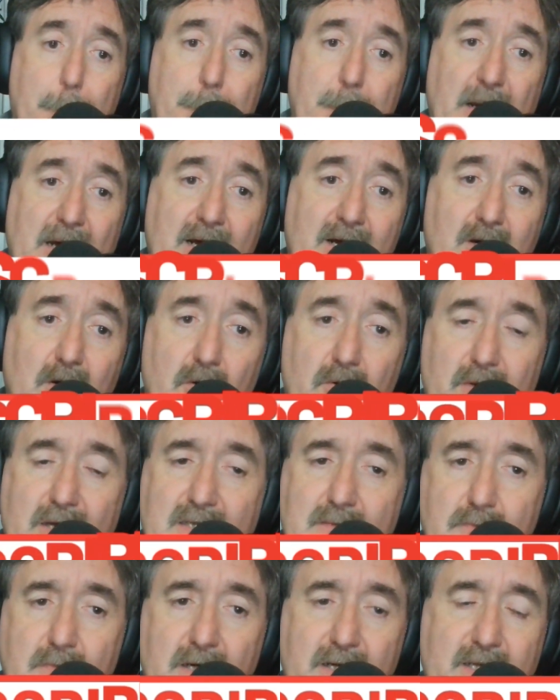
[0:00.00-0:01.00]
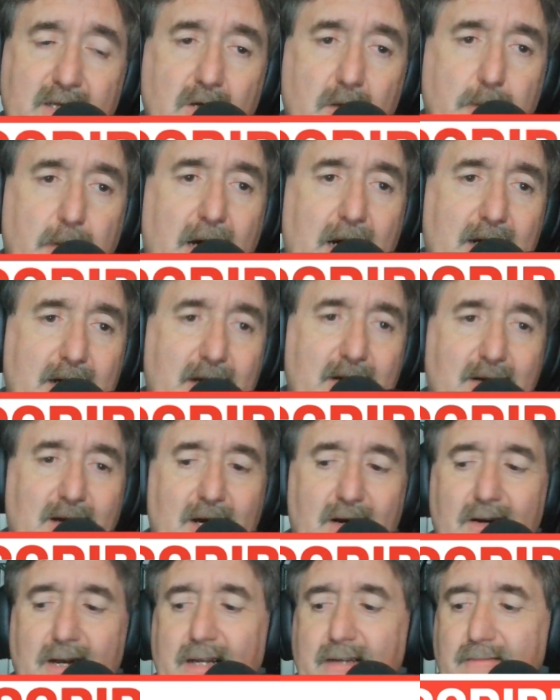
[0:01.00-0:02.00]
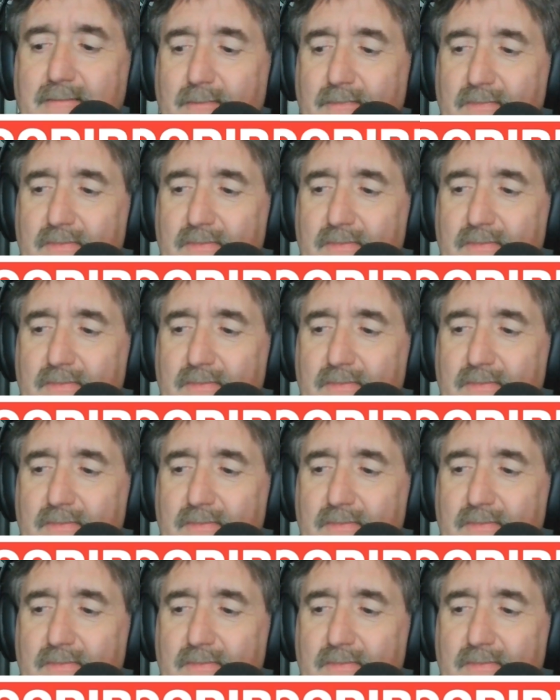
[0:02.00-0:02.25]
Bingo, that's money in your pocket. All right.